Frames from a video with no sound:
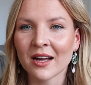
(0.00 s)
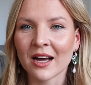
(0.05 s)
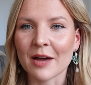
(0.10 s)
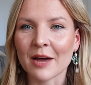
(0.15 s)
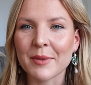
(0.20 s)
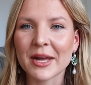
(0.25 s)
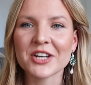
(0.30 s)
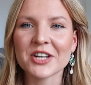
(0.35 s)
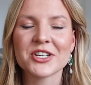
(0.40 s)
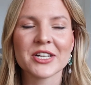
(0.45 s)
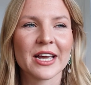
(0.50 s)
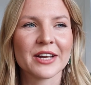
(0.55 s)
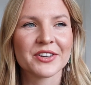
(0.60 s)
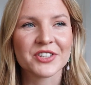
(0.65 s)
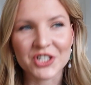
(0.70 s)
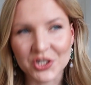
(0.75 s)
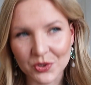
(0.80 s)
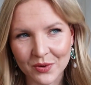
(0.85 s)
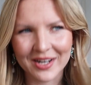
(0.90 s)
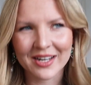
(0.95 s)
I managed to get
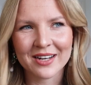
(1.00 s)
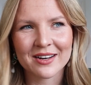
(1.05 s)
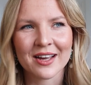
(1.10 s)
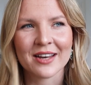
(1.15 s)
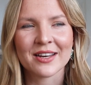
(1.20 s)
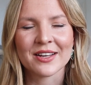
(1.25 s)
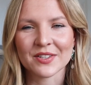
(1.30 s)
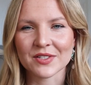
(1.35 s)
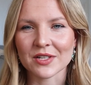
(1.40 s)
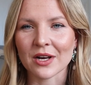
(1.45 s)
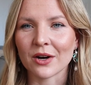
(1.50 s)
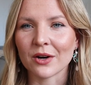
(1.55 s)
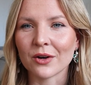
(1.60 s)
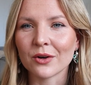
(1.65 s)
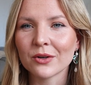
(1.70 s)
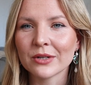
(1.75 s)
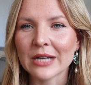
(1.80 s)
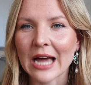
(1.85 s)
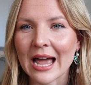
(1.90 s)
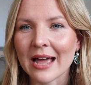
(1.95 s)
to 29 years
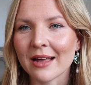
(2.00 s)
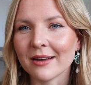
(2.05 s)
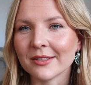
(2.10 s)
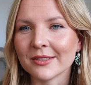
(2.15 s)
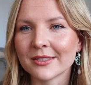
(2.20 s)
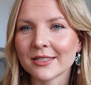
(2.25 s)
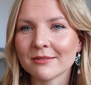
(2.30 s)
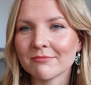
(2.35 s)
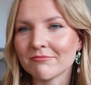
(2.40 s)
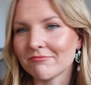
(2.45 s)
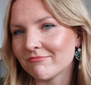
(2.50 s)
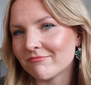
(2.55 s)
old and